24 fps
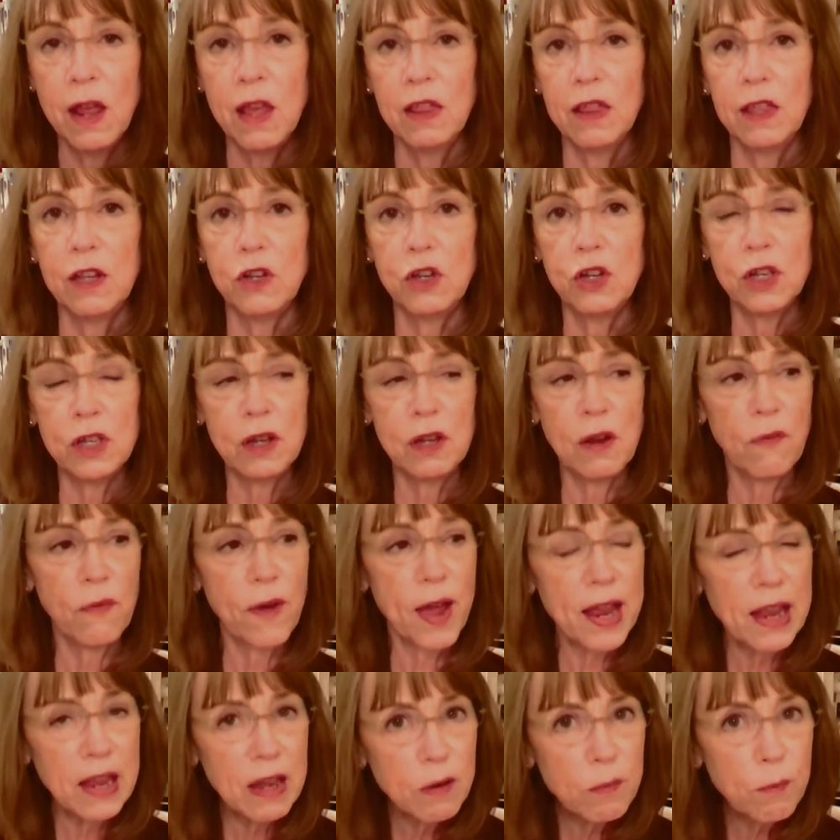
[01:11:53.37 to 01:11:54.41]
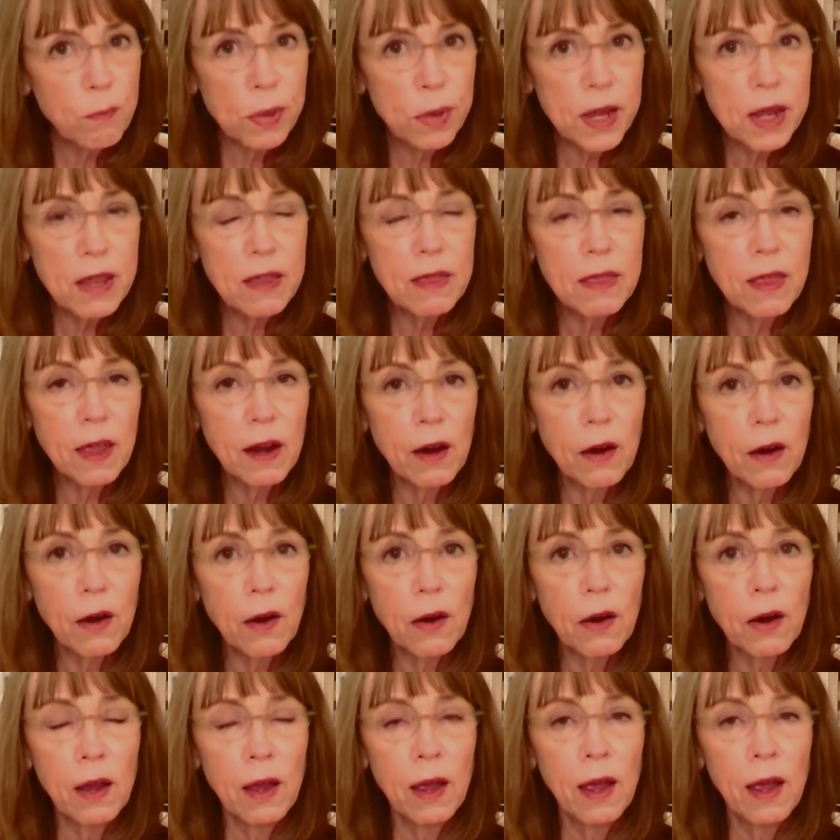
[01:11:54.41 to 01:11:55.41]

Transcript: but just if I can be there